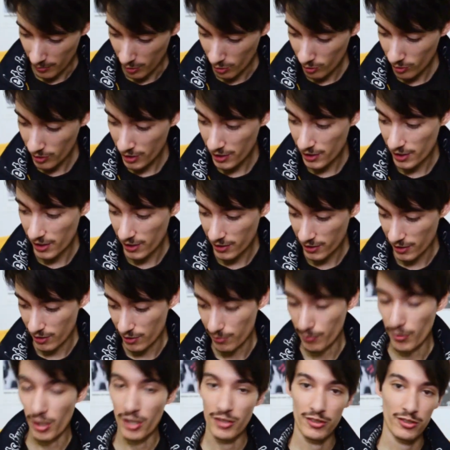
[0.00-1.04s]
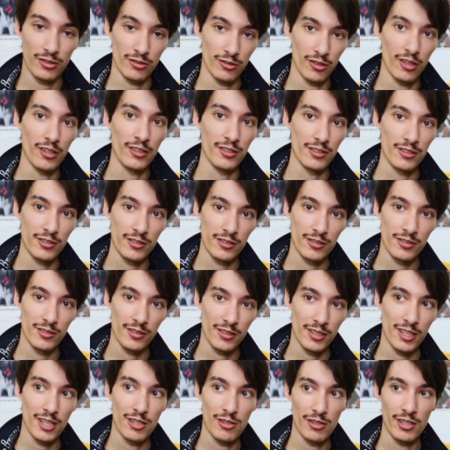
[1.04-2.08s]
Only in the SH Monster Arts
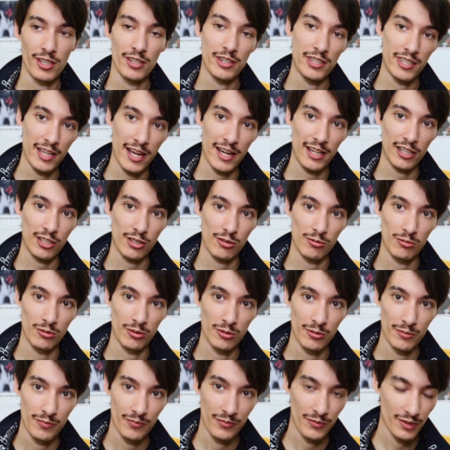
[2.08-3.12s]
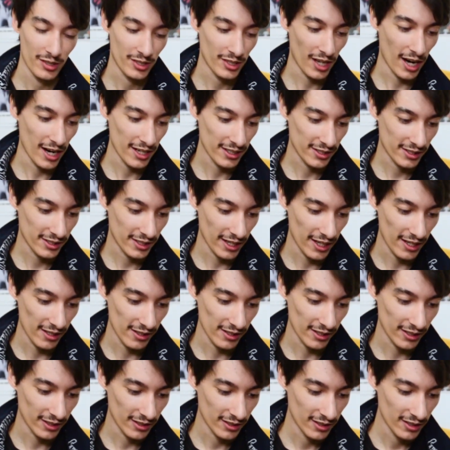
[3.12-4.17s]
can you get the actual size
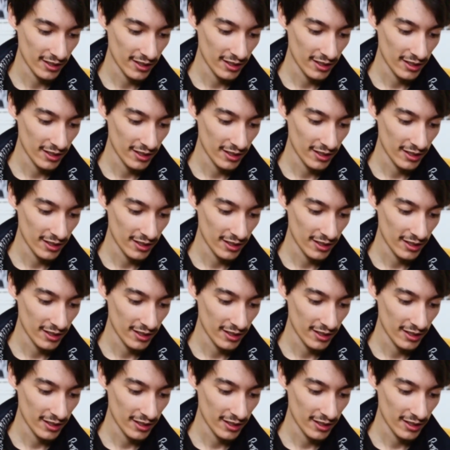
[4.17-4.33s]
scaling.